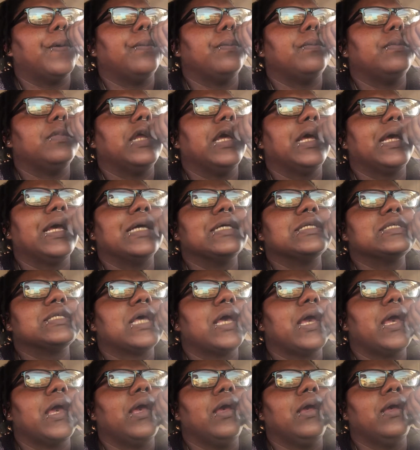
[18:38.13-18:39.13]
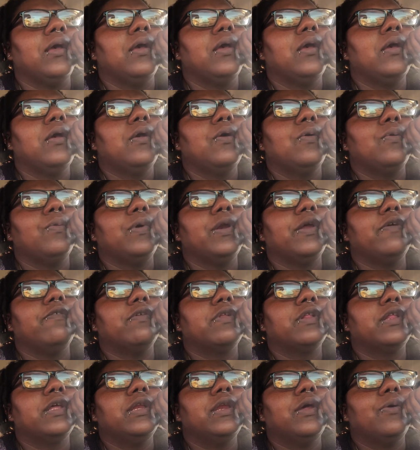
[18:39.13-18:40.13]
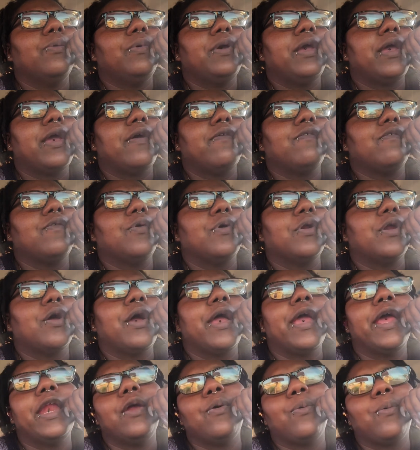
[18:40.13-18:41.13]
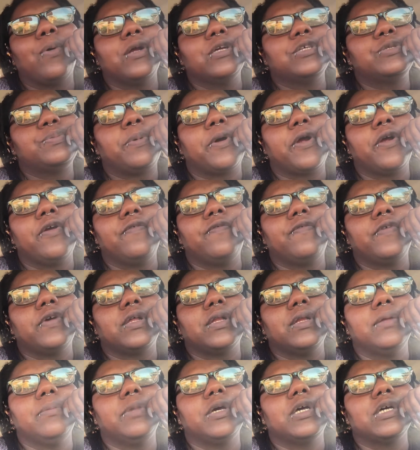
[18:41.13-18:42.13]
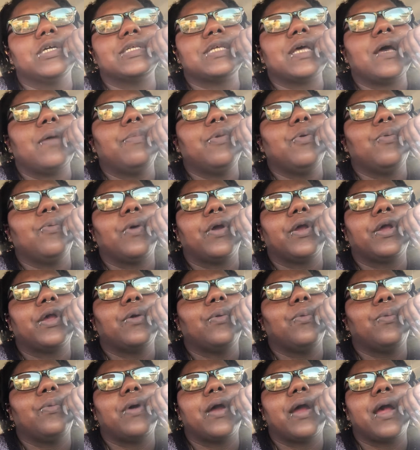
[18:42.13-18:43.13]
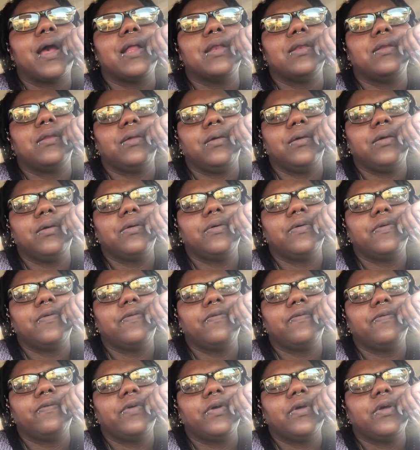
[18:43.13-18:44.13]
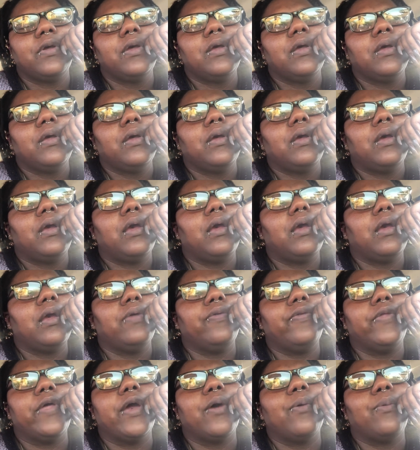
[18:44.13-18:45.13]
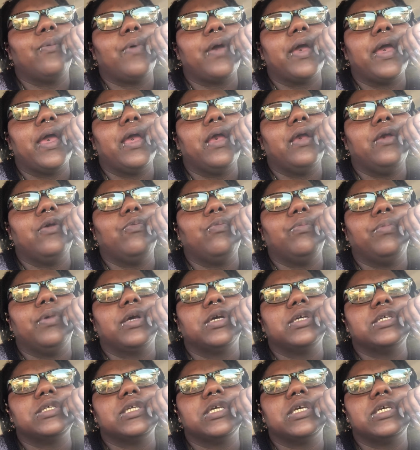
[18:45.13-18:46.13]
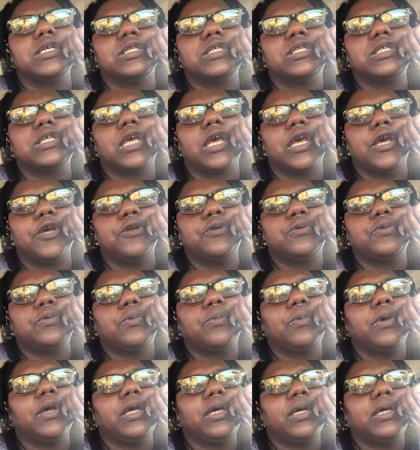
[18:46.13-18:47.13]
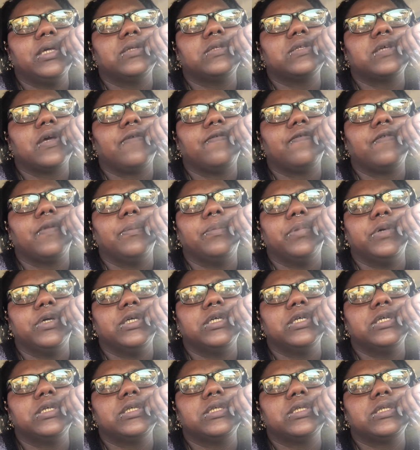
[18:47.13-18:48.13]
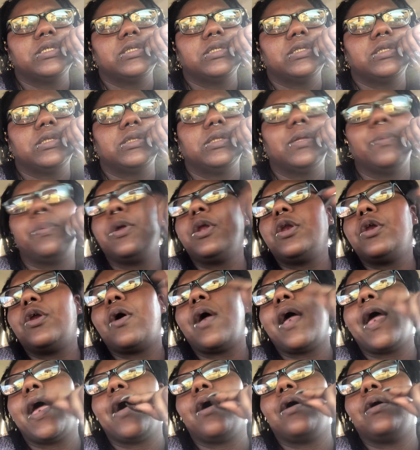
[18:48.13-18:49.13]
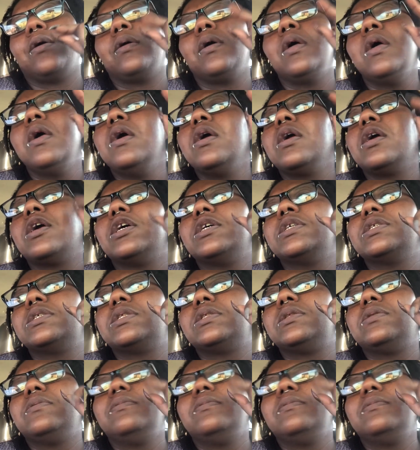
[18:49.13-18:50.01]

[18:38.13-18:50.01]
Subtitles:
Like I say, with everything that we have going on, and it works perfectly because I'll be working where I live, and that way, because of his schedule, when he gets off the bus, depending on how, because